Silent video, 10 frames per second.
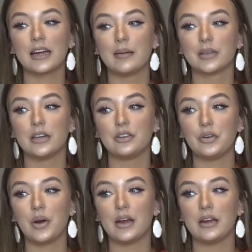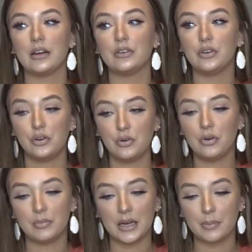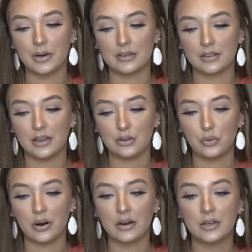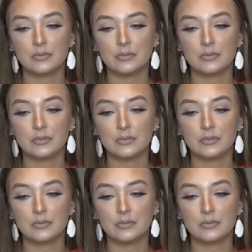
I'm going to do a new makeup artist kit tour